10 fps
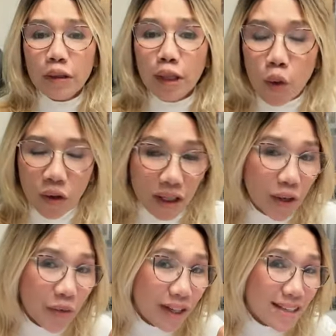
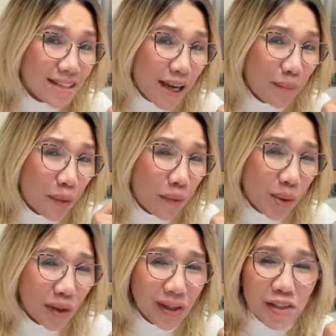local real estate
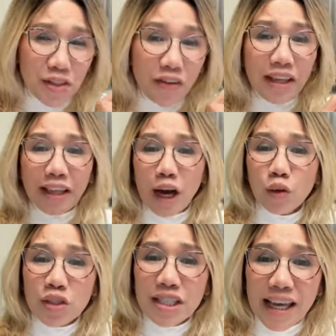broker serving the
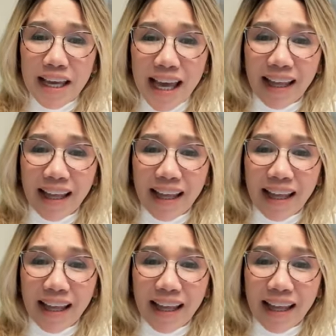OC,